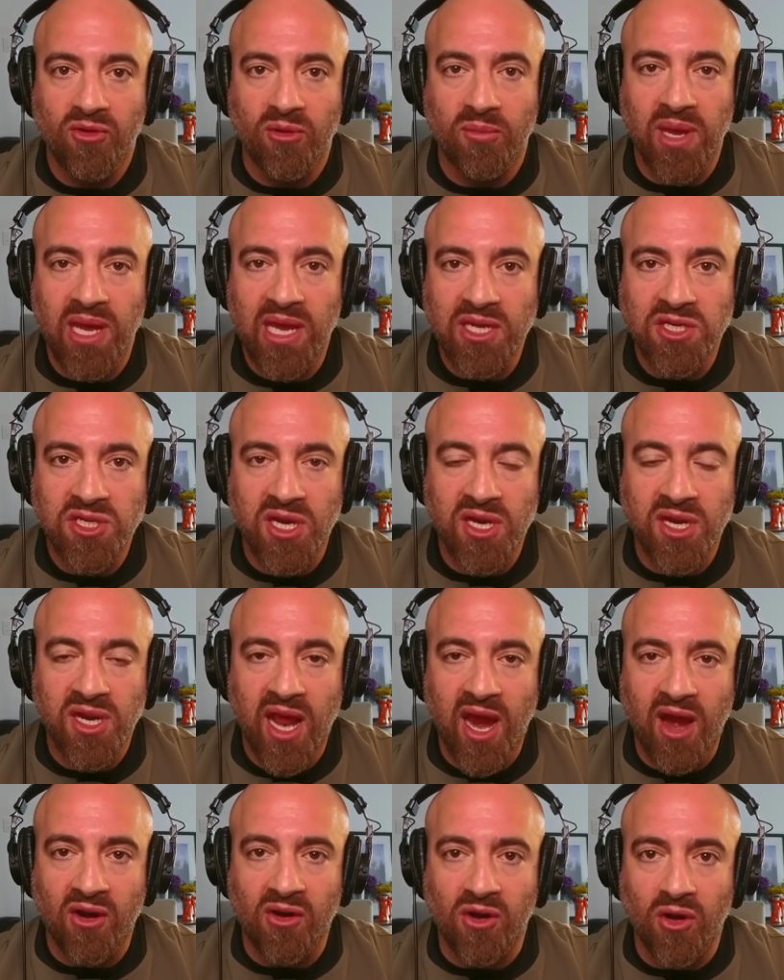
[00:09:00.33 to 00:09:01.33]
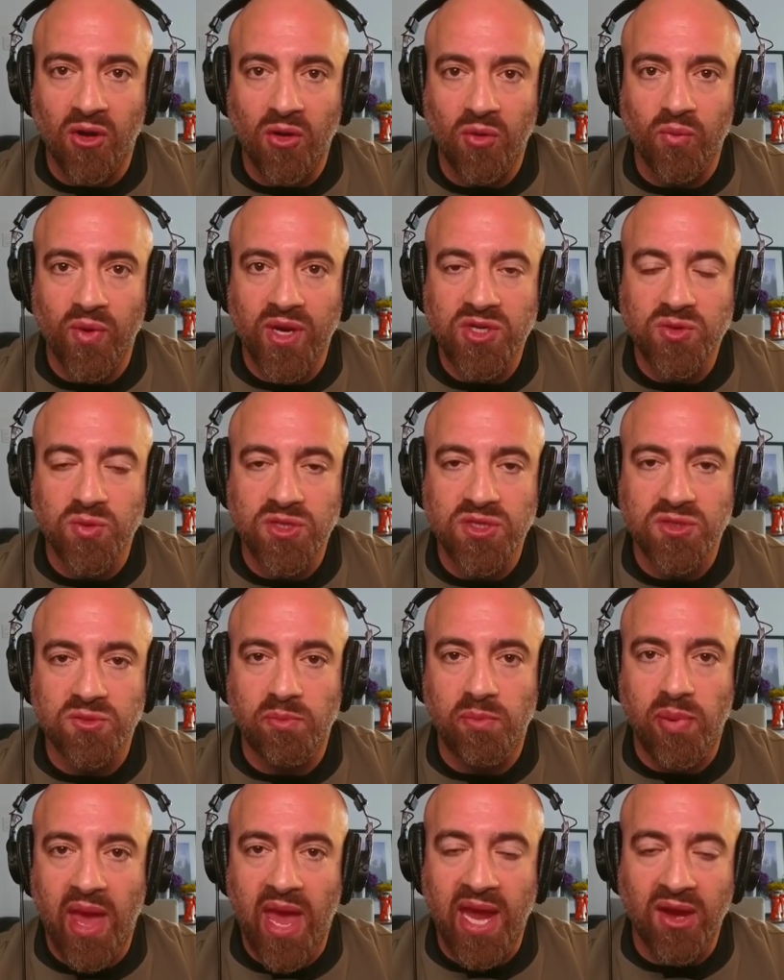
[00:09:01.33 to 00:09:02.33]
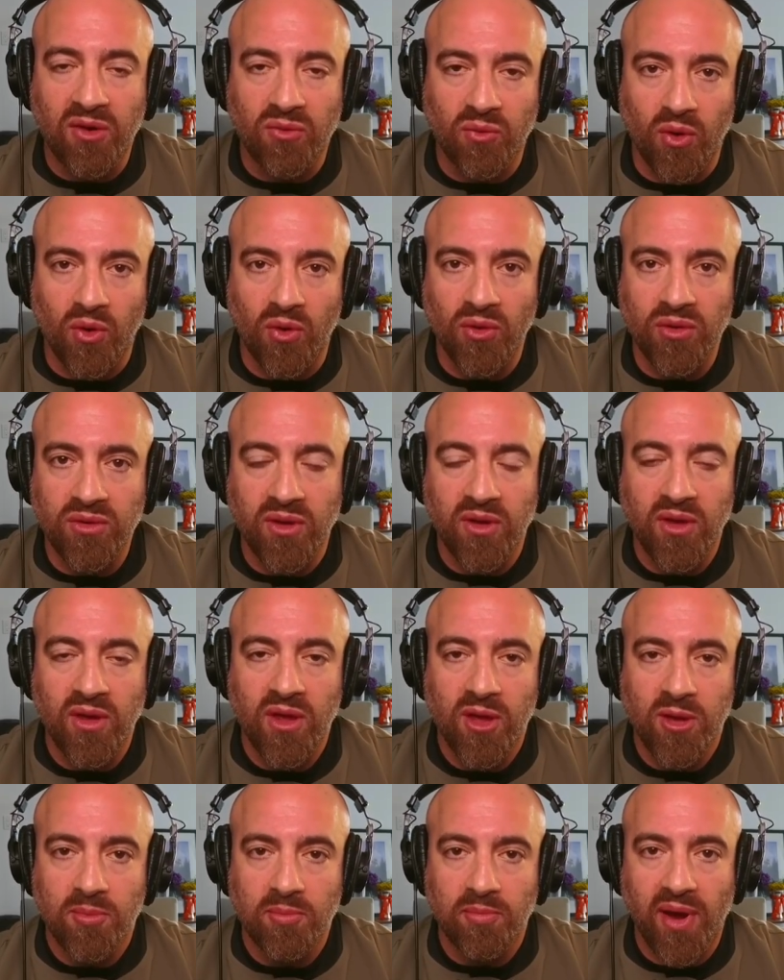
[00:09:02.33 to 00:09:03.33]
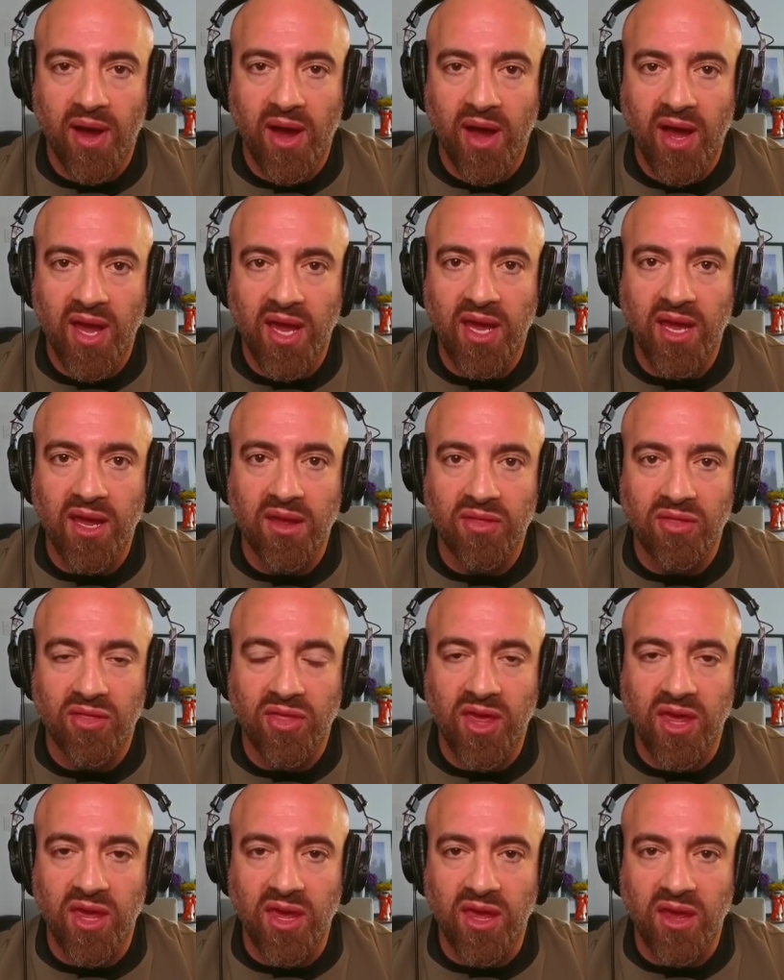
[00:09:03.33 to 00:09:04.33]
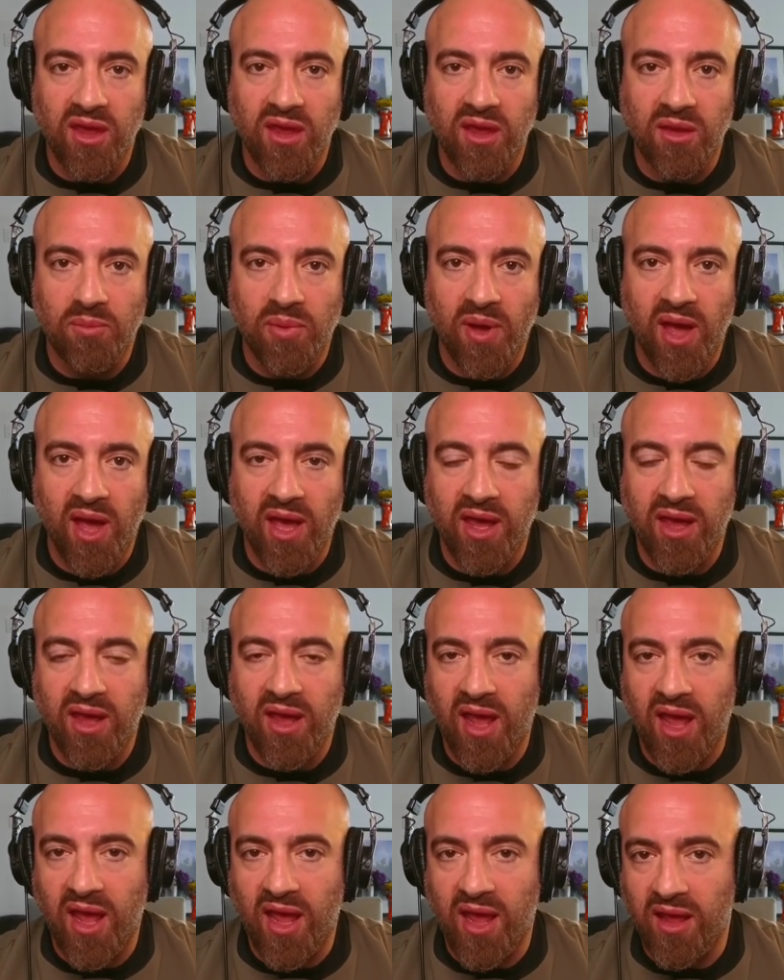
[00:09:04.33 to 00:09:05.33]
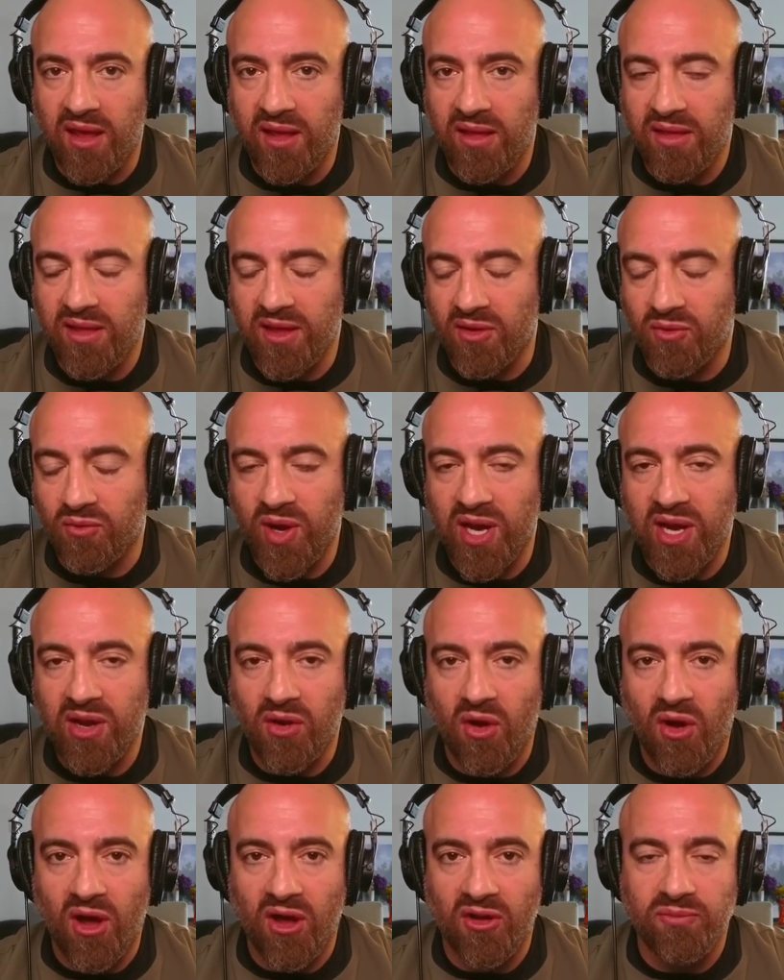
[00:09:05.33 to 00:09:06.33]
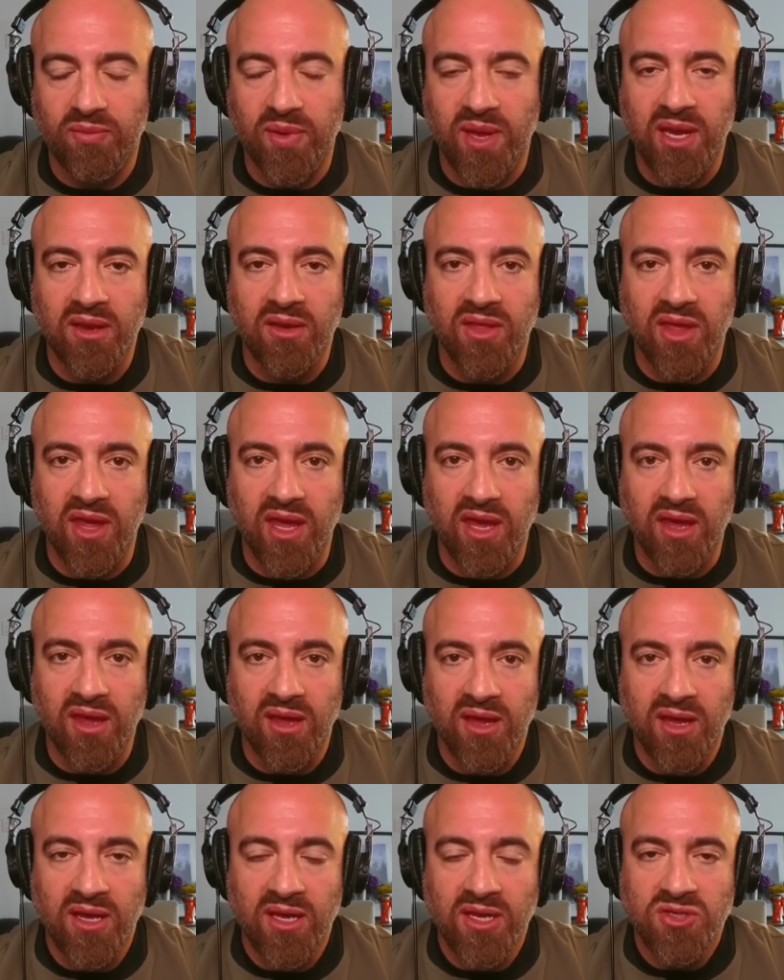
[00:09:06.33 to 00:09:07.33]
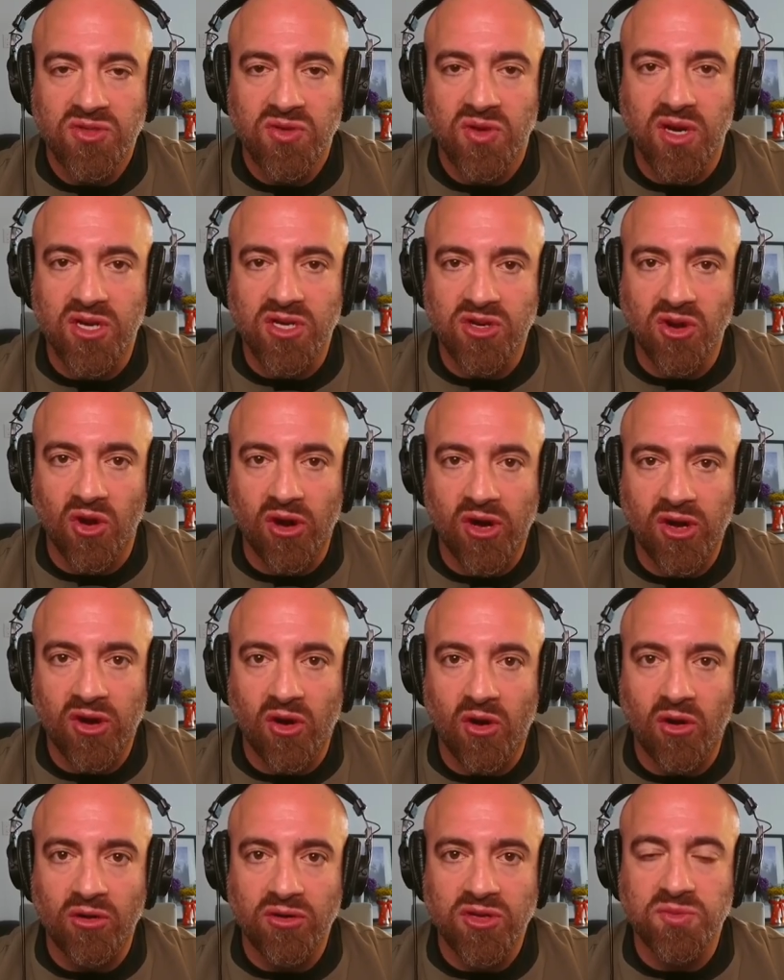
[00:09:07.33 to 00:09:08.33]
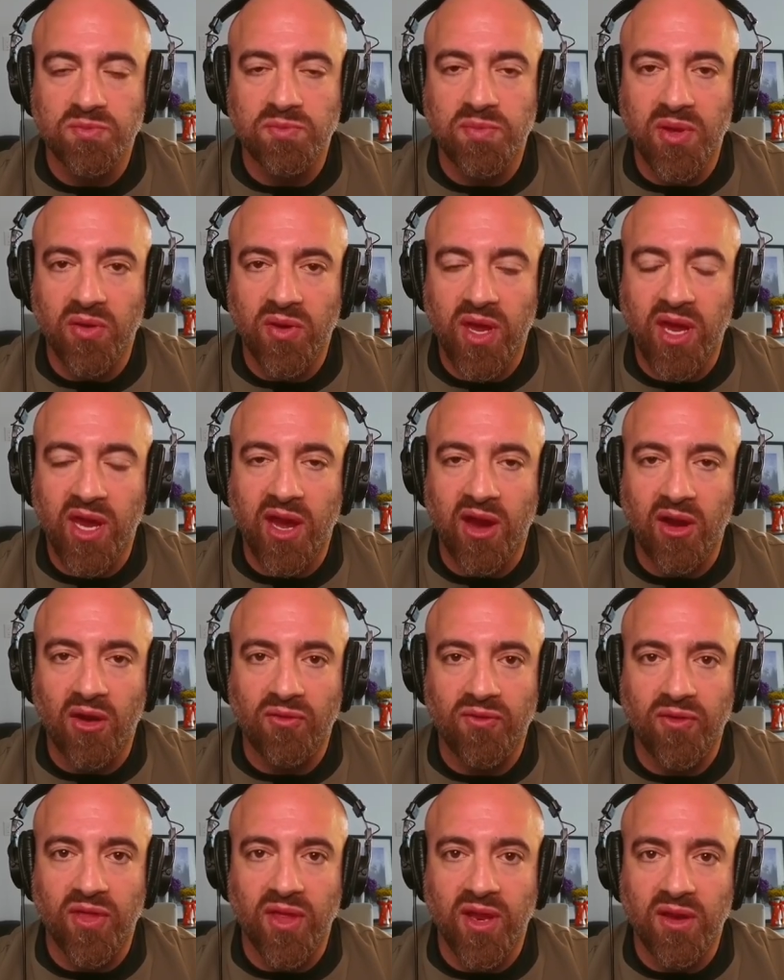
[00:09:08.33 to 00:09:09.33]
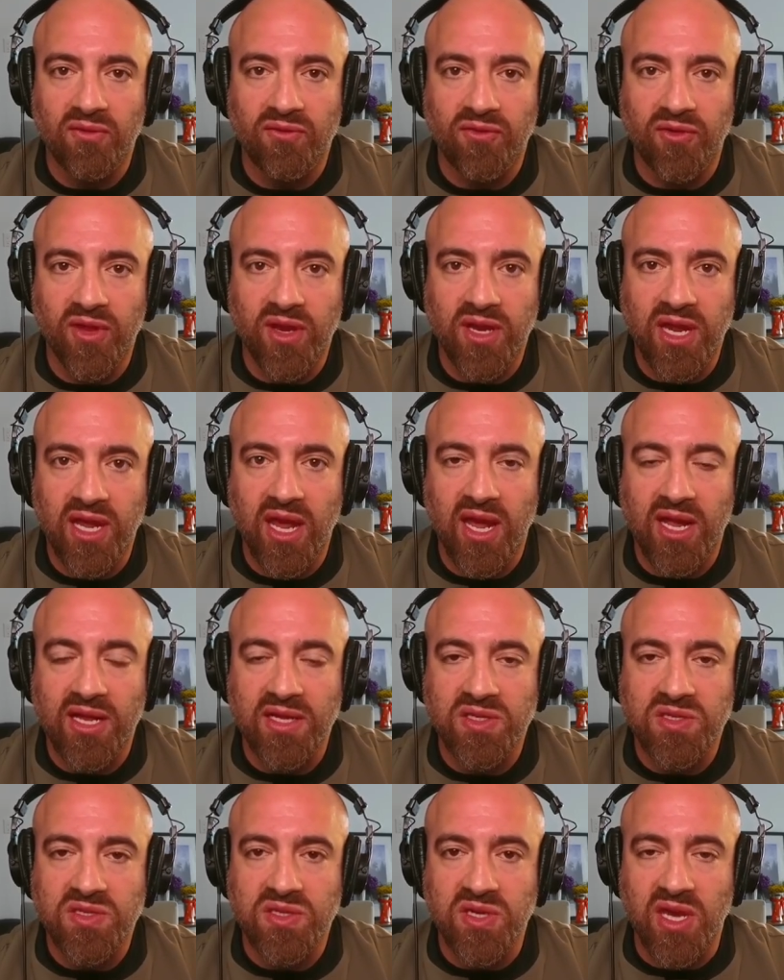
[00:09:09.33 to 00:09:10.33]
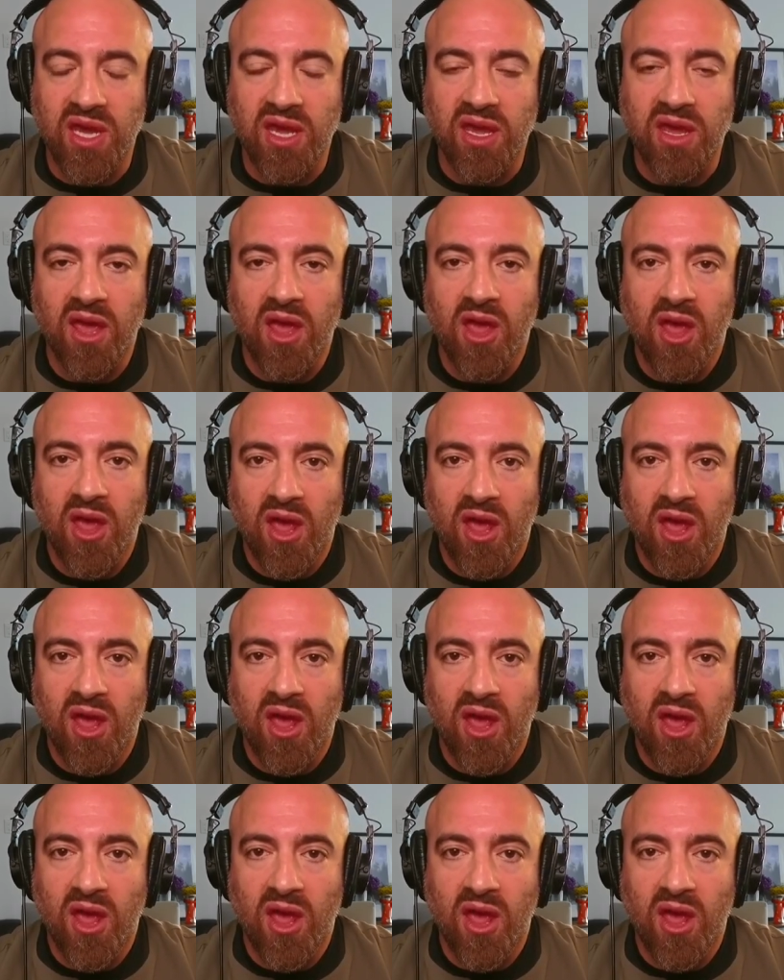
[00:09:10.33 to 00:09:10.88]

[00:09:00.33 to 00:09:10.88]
from E. Jean Carroll, which was bankrolled by a Reid Hoffman, the sort of dark arts billionaire for the DNC.